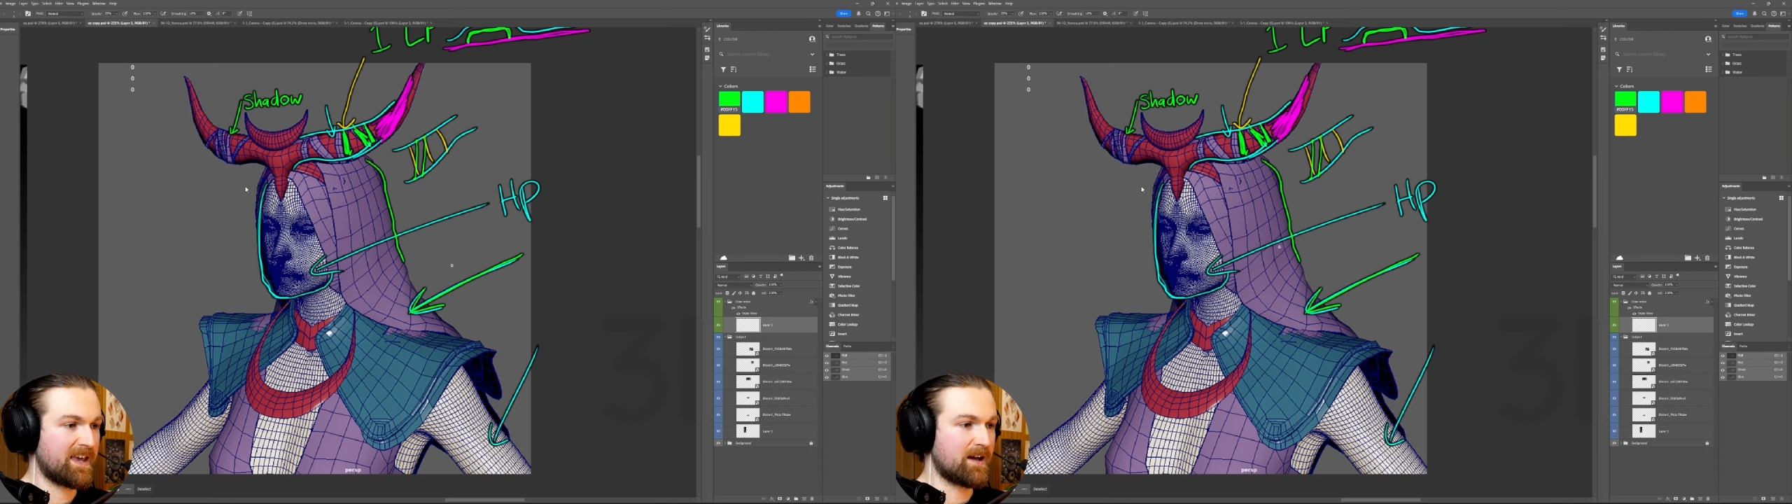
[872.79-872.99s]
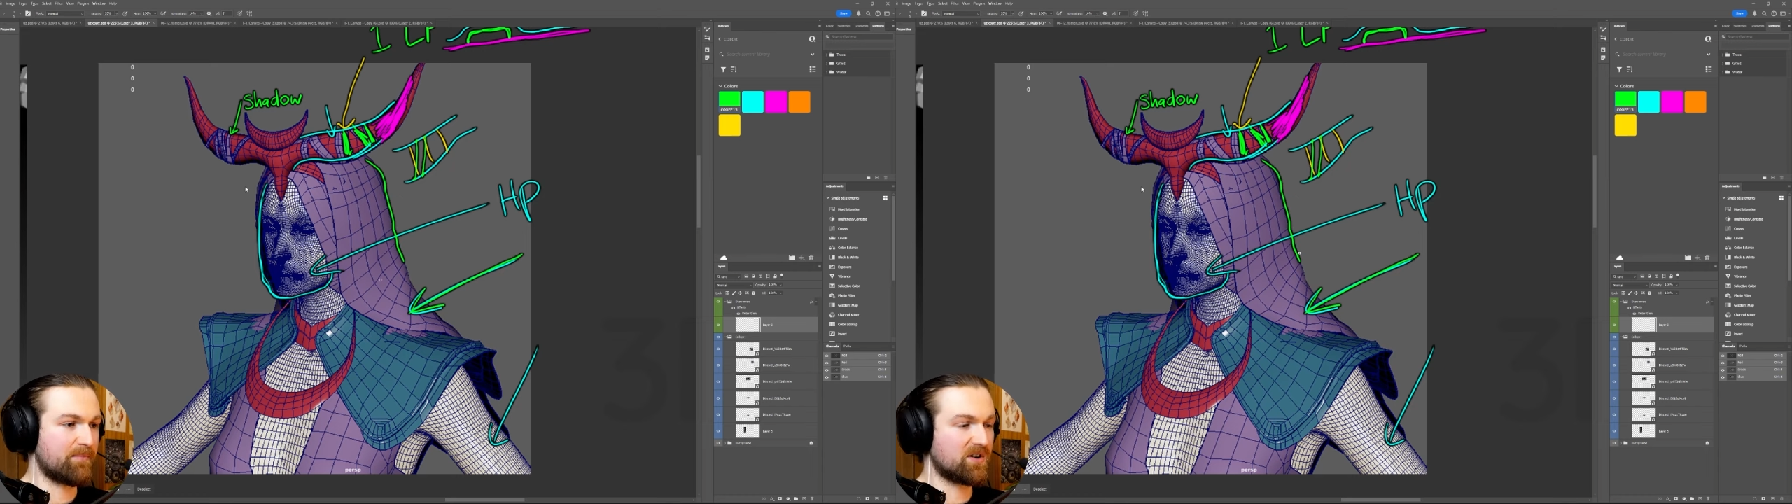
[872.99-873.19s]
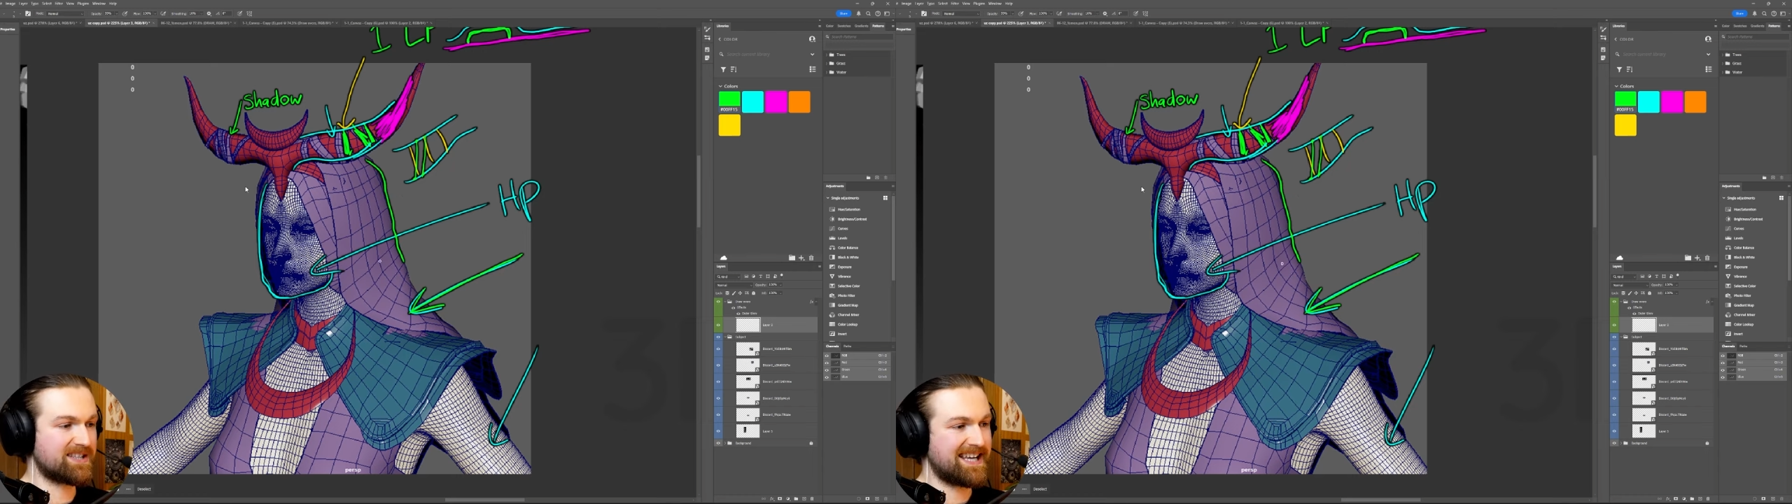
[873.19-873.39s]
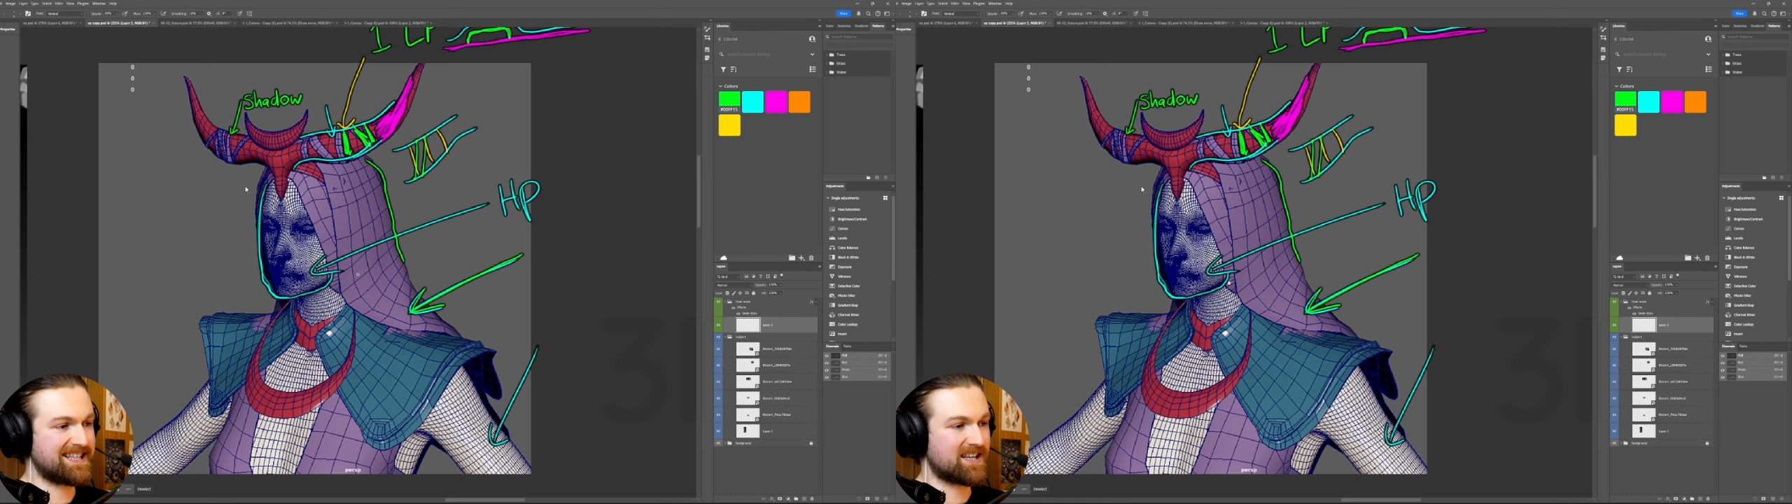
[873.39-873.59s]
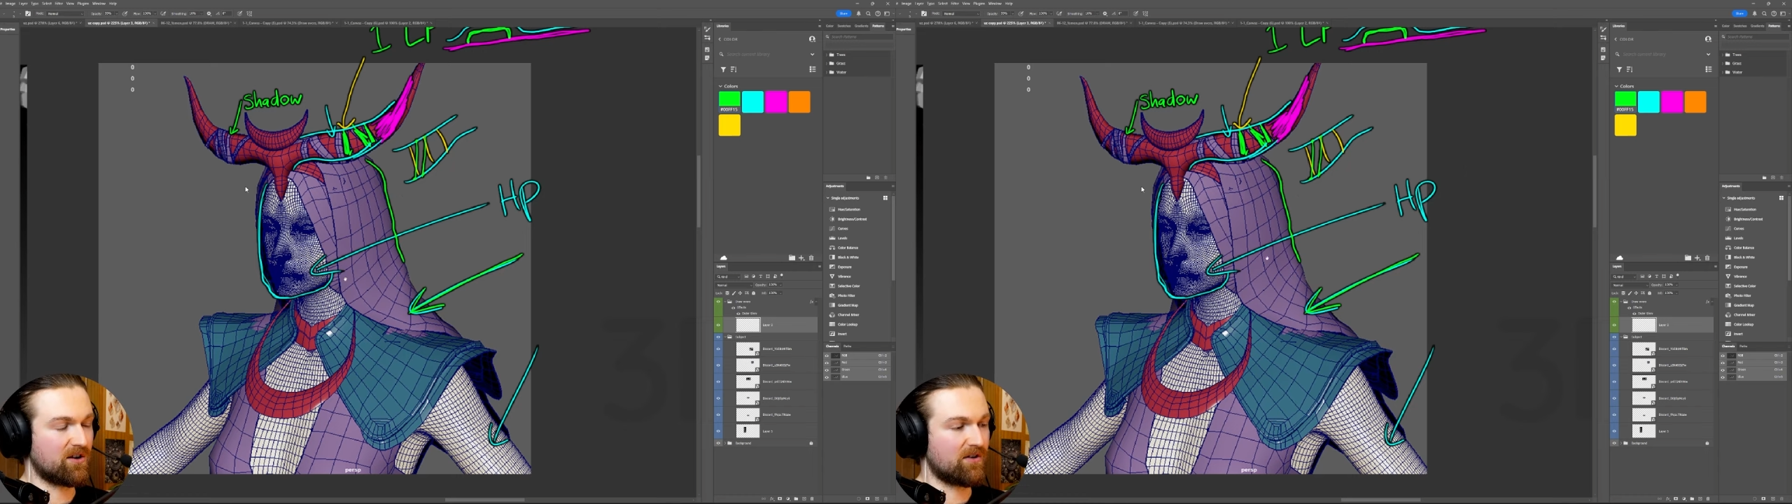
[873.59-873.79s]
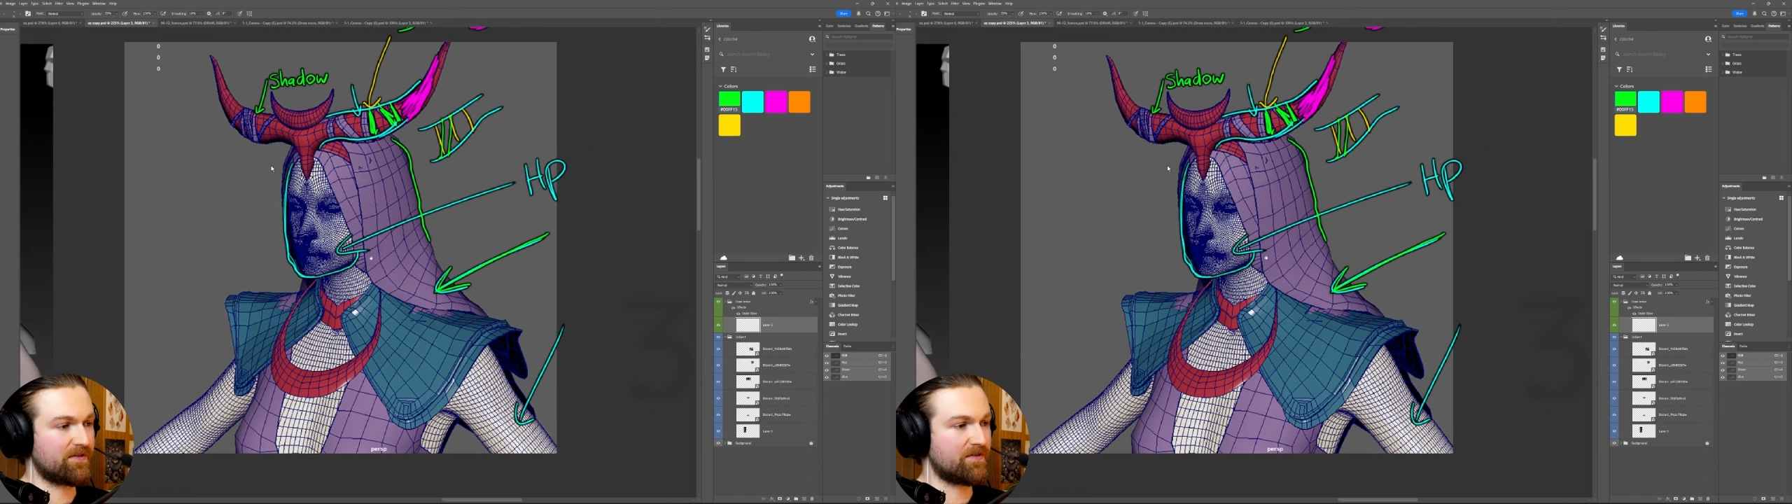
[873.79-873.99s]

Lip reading: and because it is cloth,